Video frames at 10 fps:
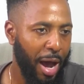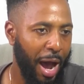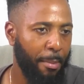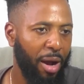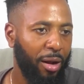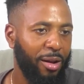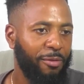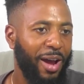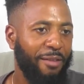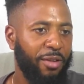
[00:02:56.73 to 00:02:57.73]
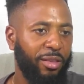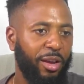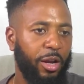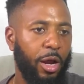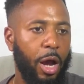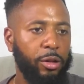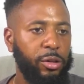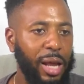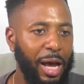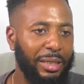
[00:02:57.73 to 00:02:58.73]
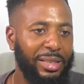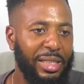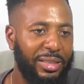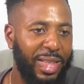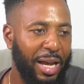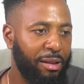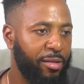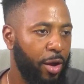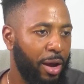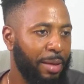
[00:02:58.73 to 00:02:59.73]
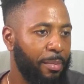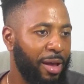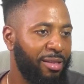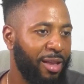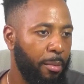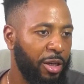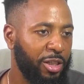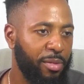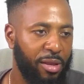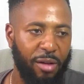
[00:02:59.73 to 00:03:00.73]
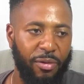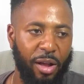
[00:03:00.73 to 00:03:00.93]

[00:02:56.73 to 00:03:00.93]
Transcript: McClaren's 5-year tenure on Teesside saw him establish himself